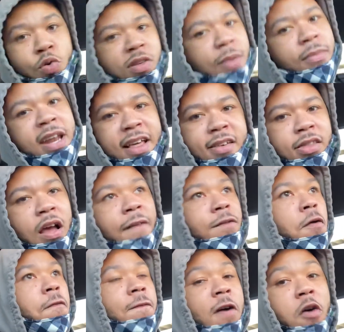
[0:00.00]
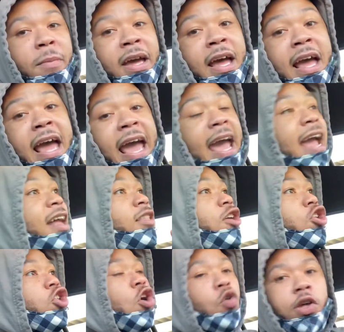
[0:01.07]
some lit stuff, you feel me? And to
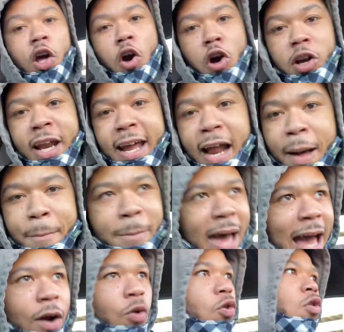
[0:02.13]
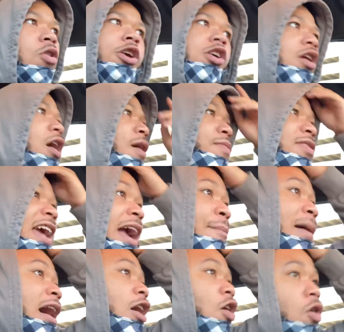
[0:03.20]
show y'all that I'm back on, you know what I'm saying,
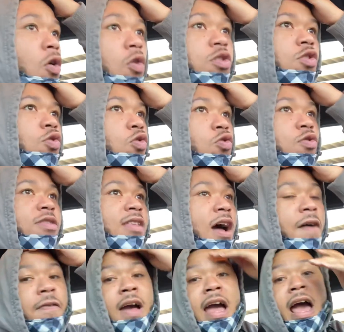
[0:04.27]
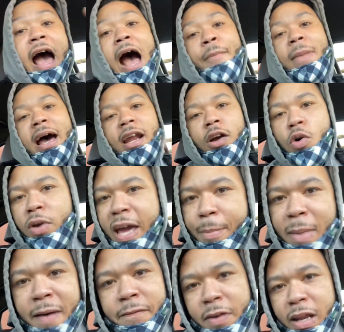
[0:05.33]
my old school stuff, I'm about to go get
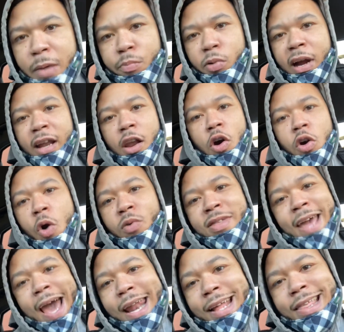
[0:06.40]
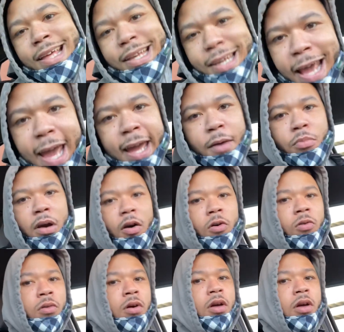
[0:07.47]
my Villain Brand logo tatted today, bro.